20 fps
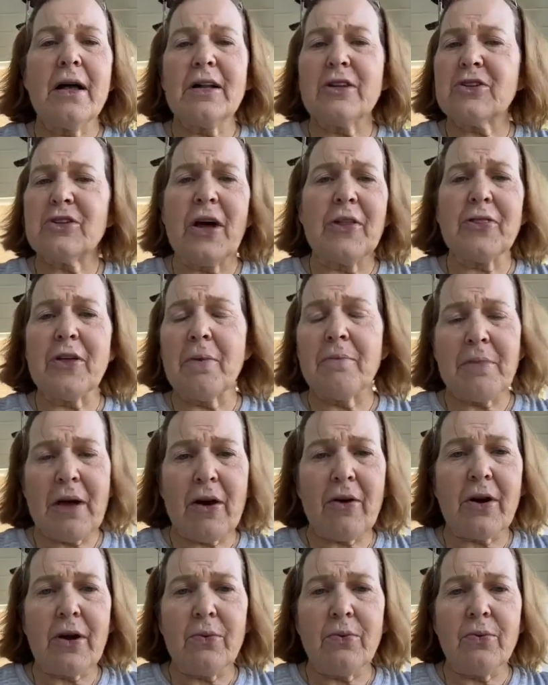it's not that
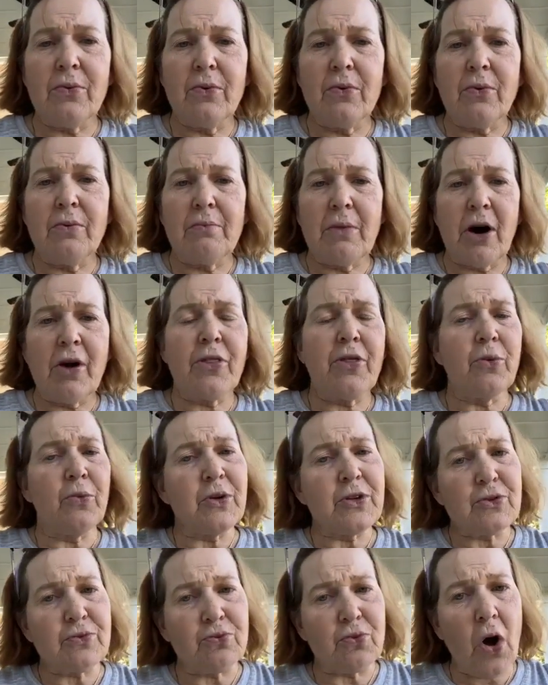Mary, Martha
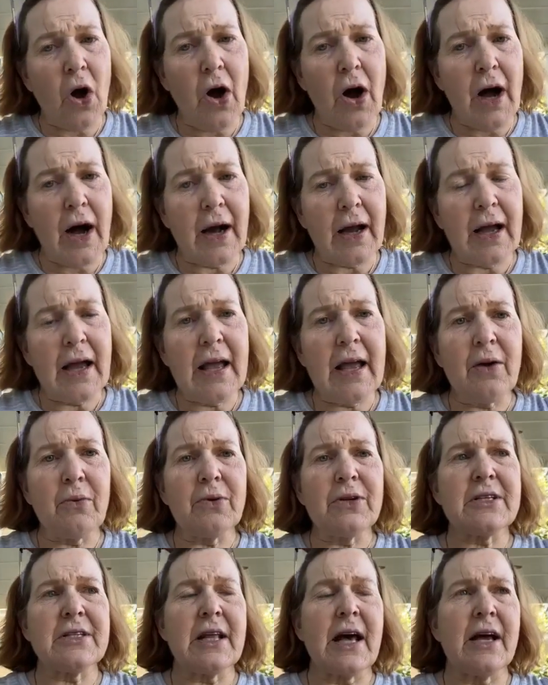was wrong. It
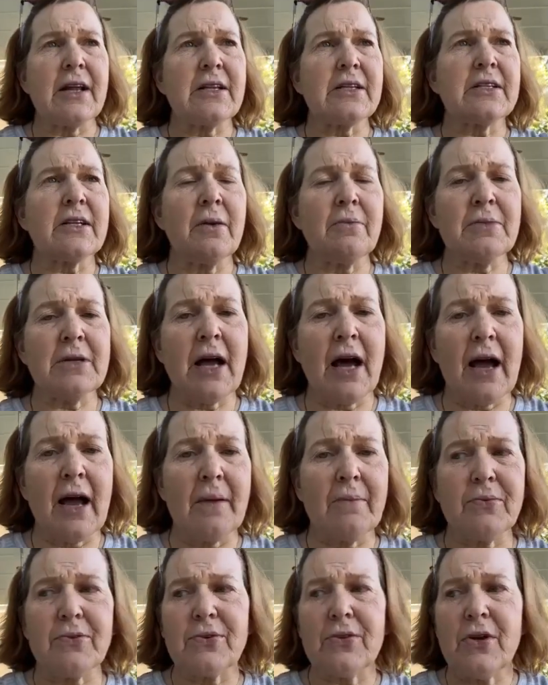was that
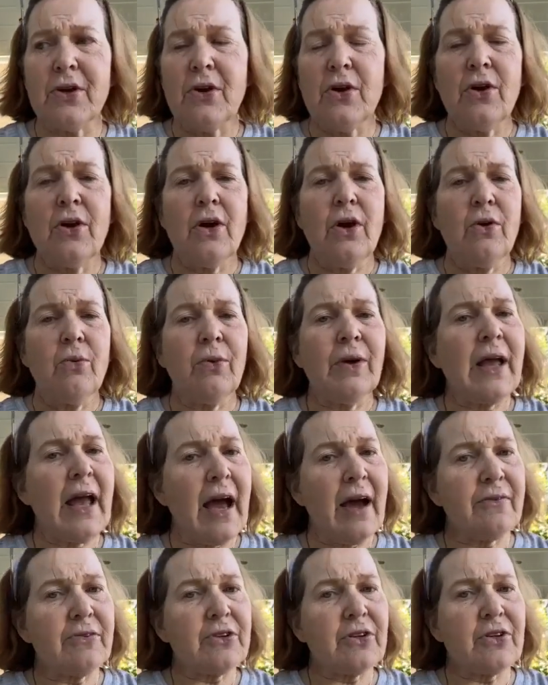sometimes we
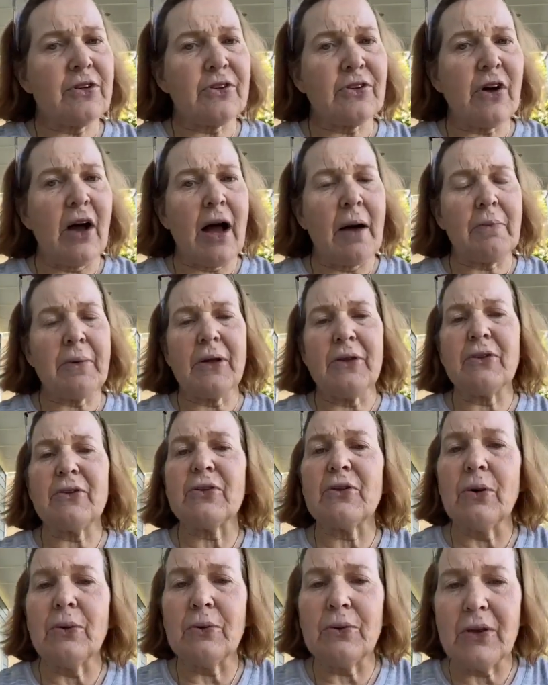have to stop and
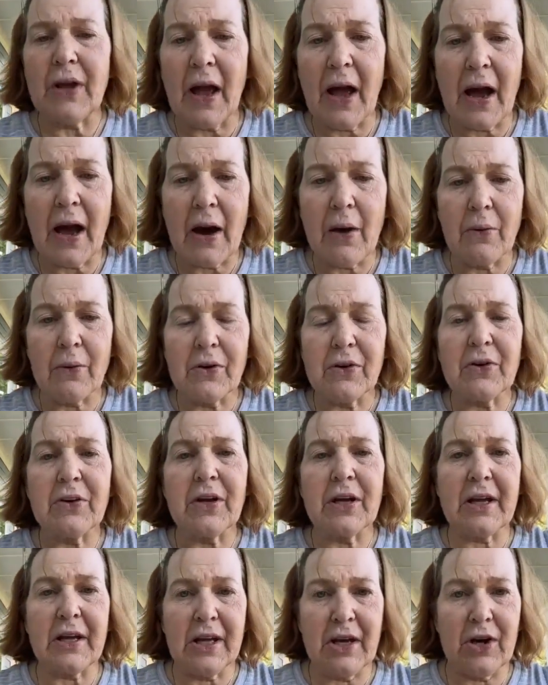slow down
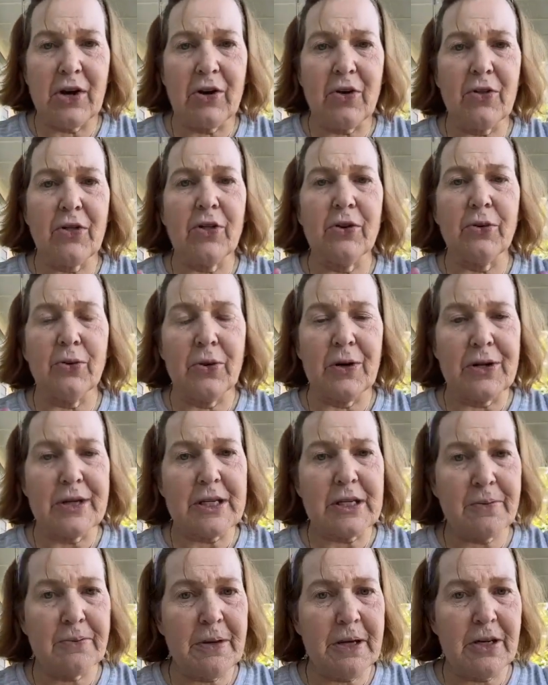to hear the Lord
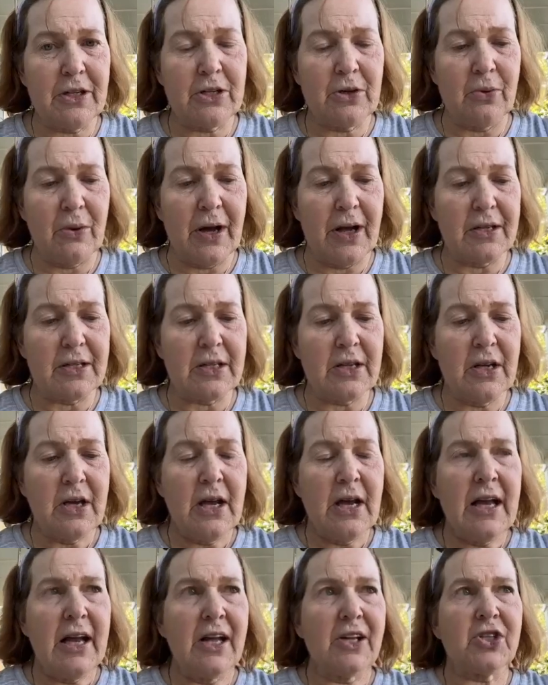speak to us.
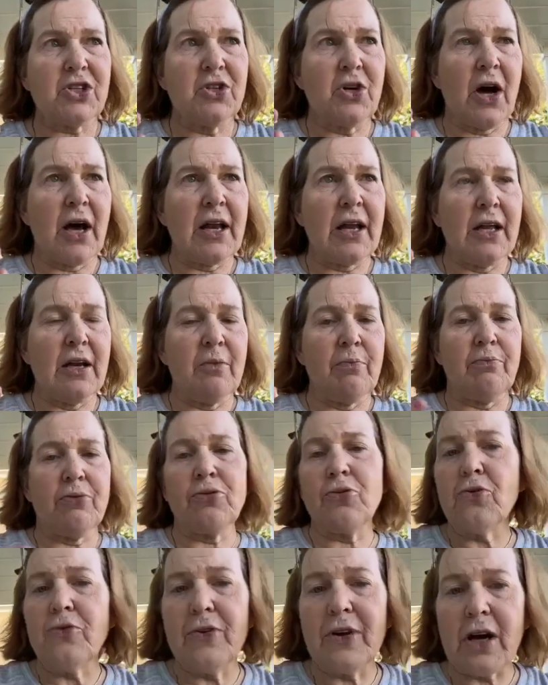It's not in
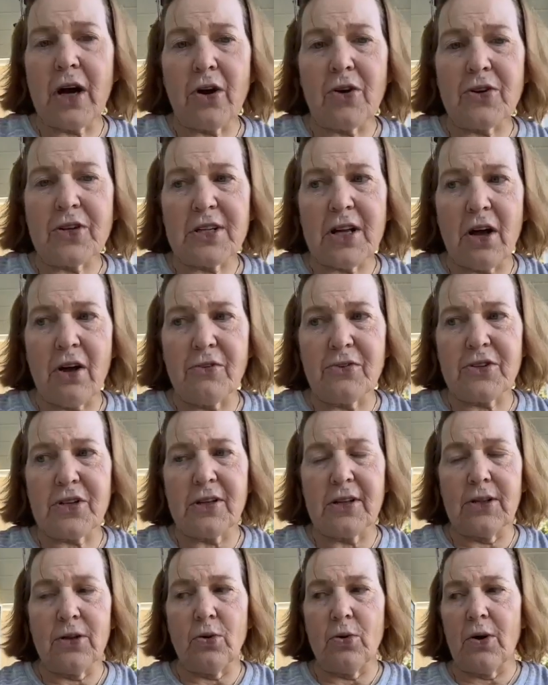proving ourselves
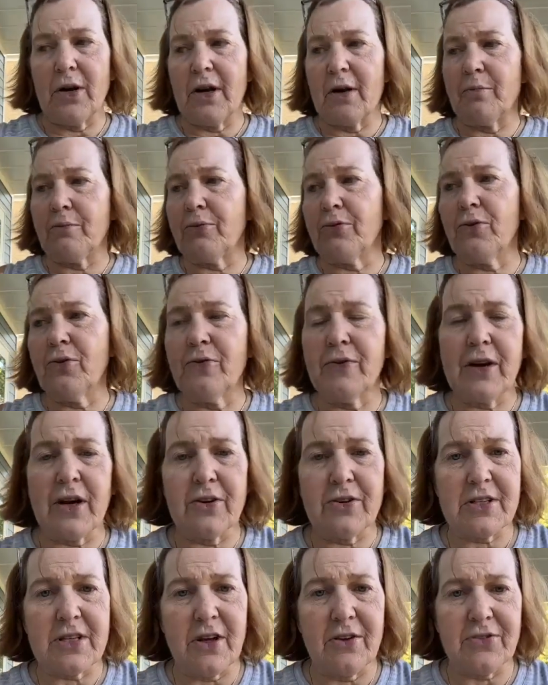to the Lord and
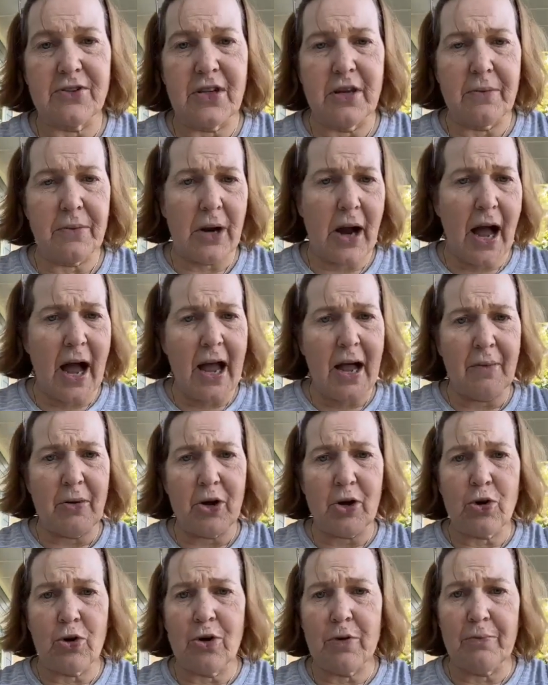proving ourselves to neighbor. I am
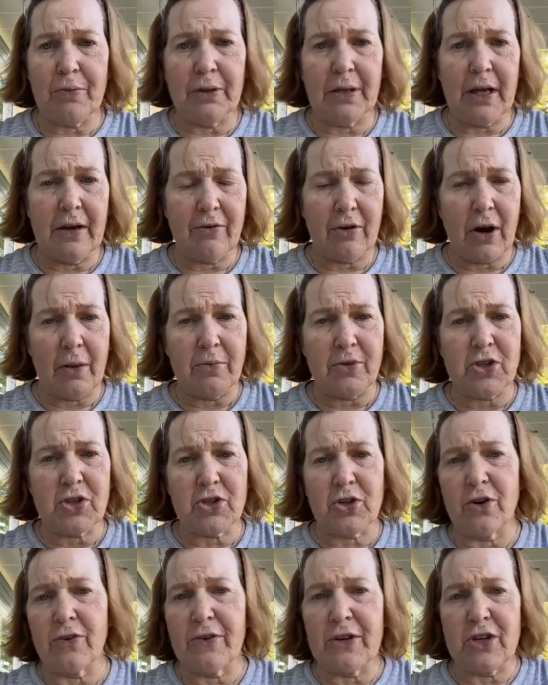a good believer. I'm
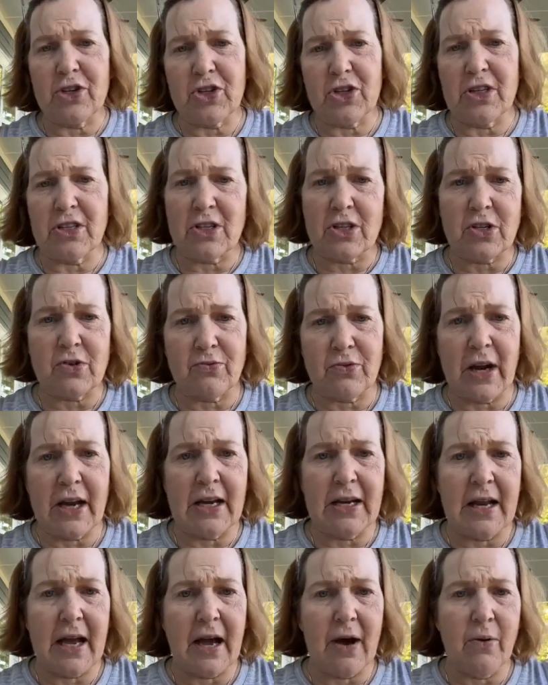serving Jesus
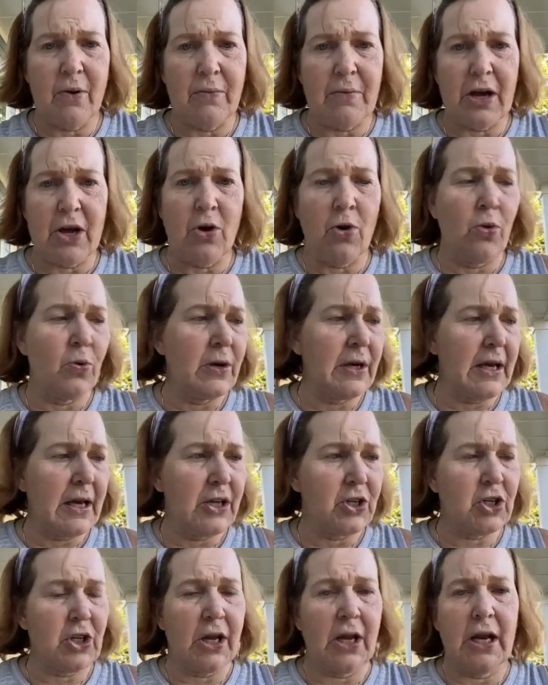right now in my own
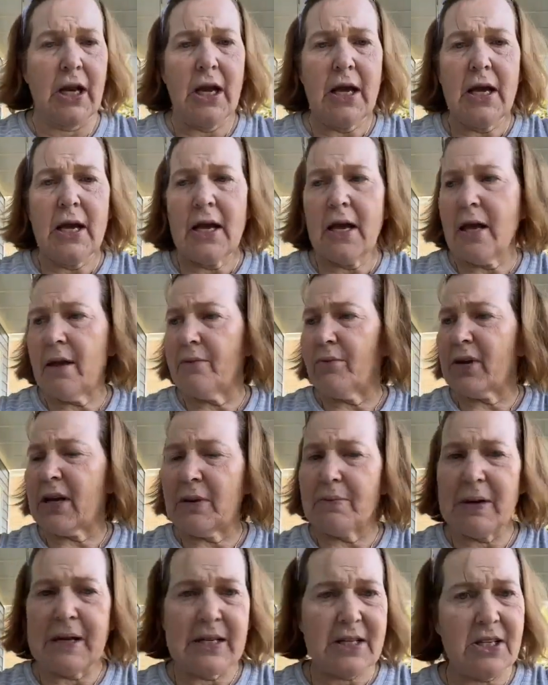kitchen. And
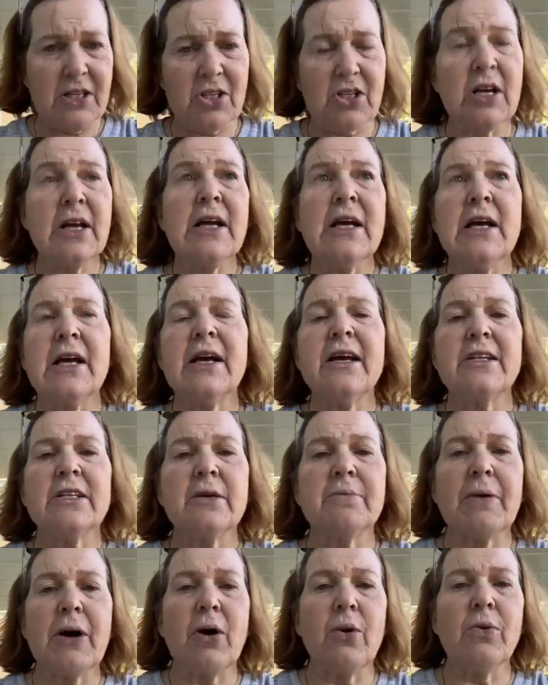can my sister?
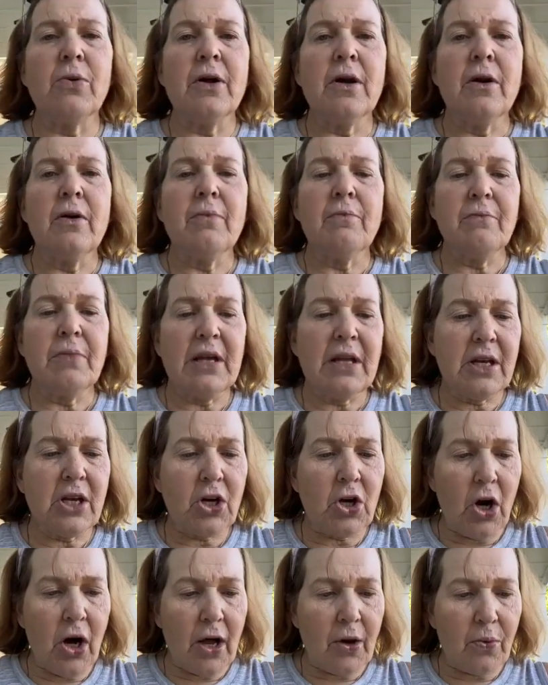It's about
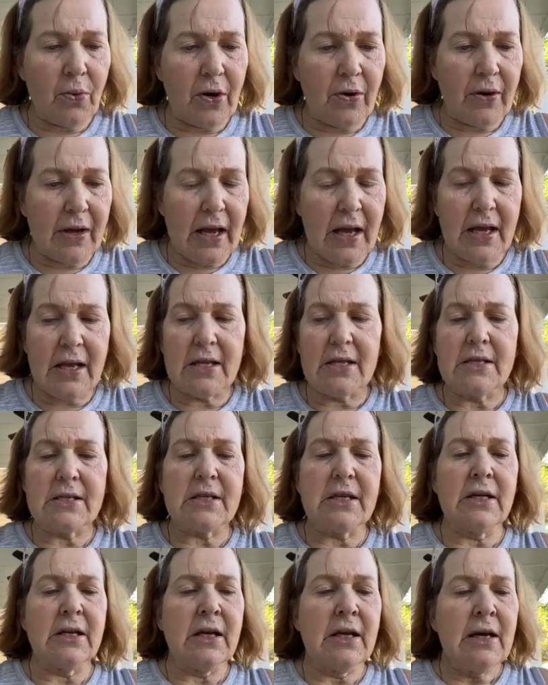meeting God where He
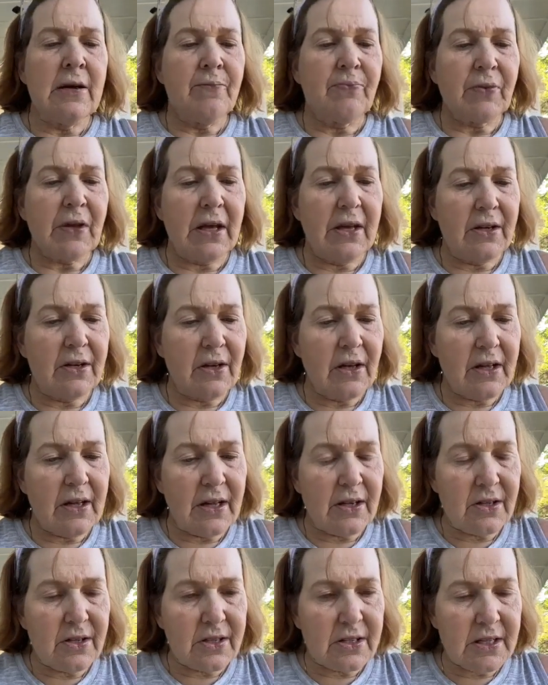is and and
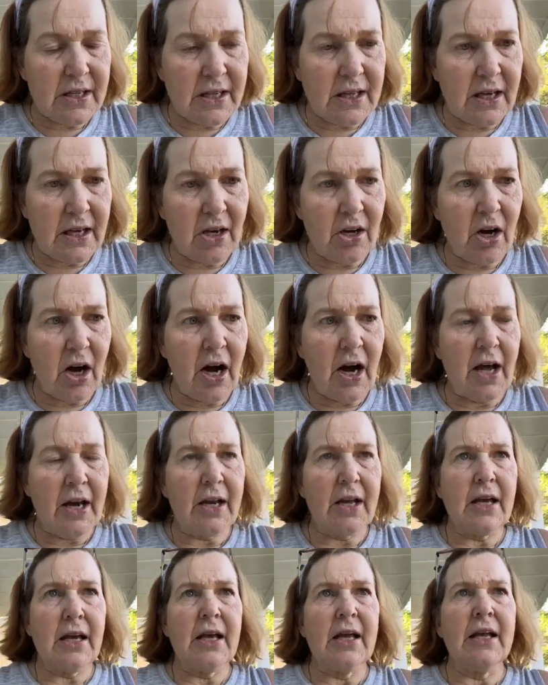and seeking
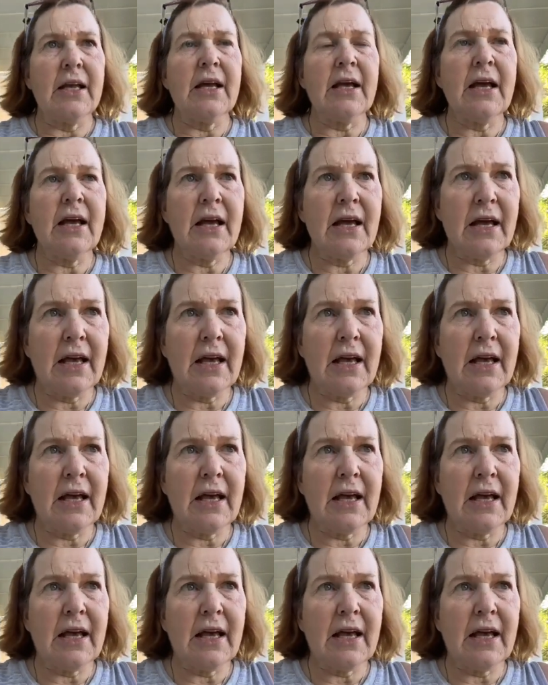God in